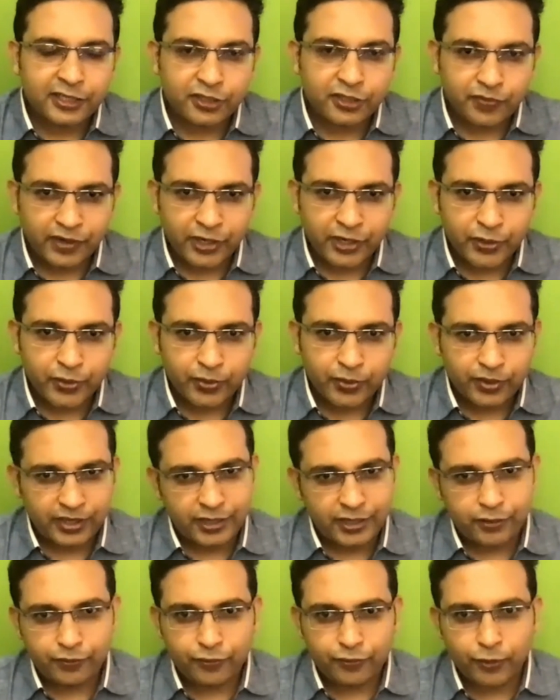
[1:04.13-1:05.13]
this video
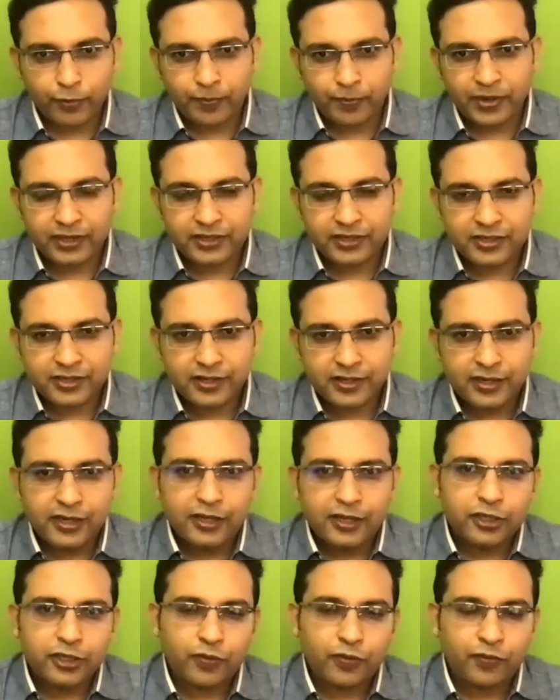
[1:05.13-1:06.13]
into four parts.
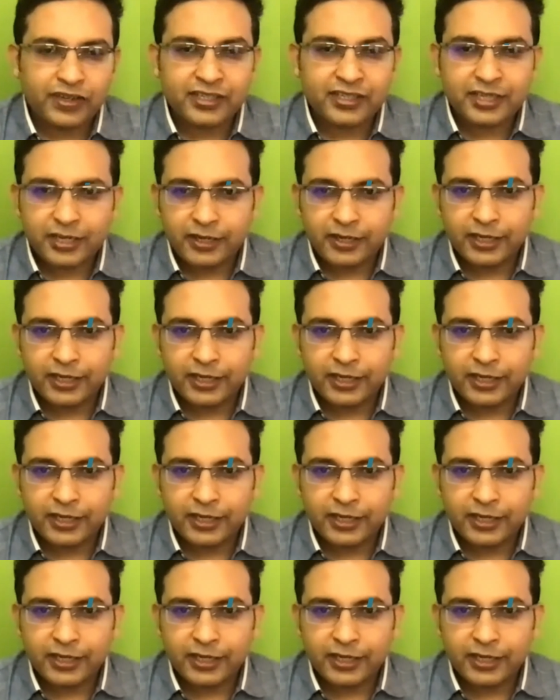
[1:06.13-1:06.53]
So first,